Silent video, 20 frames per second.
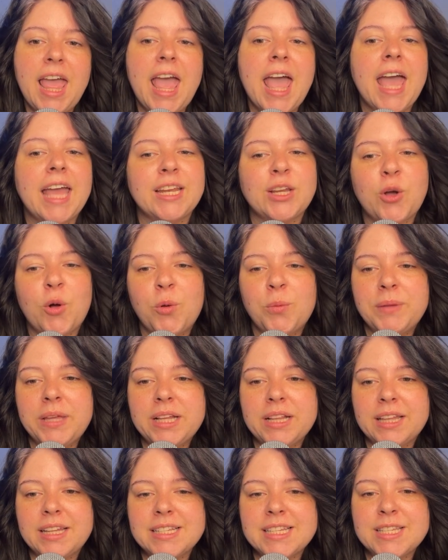And Colby
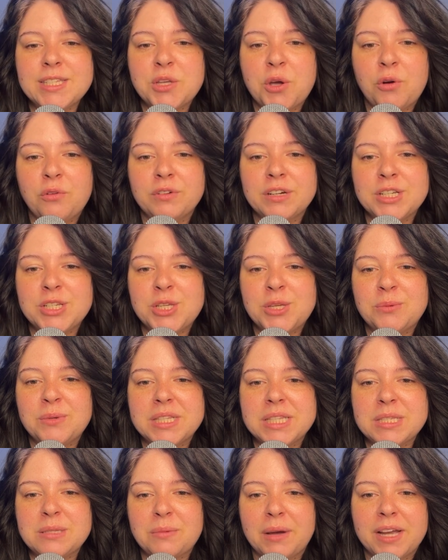glances over to you
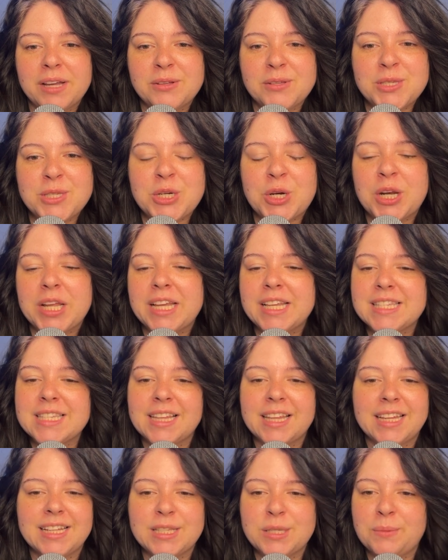and smiles, turning his
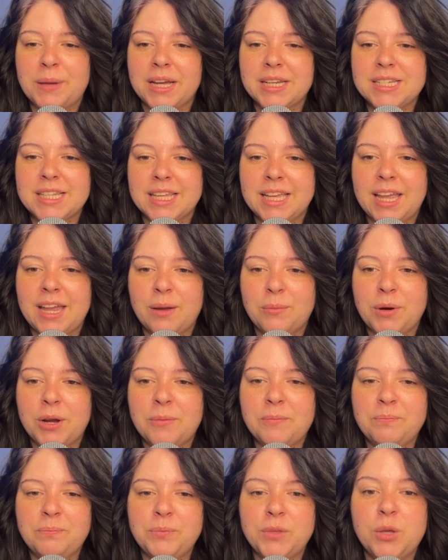glance back to the camera.
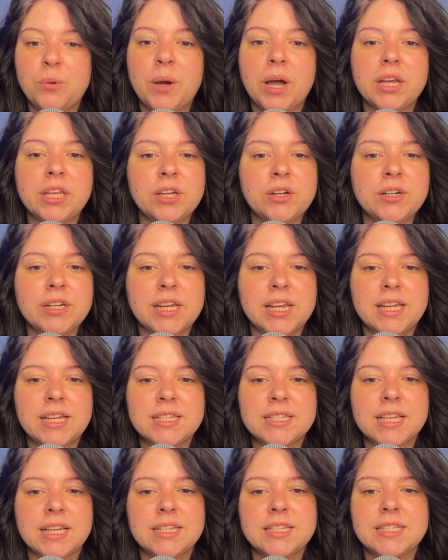You hug your
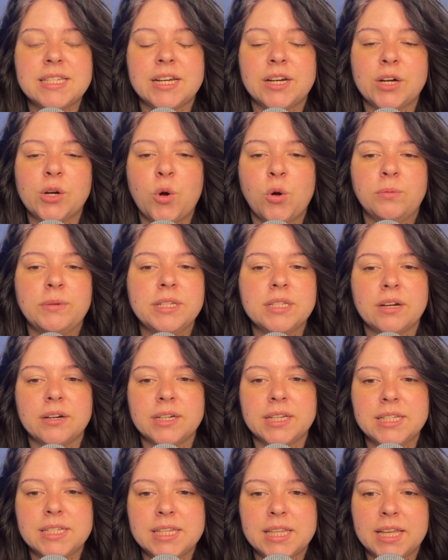knees and stare at Colby
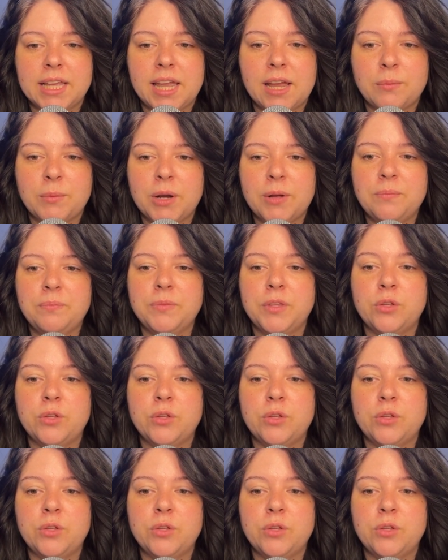talking to the camera.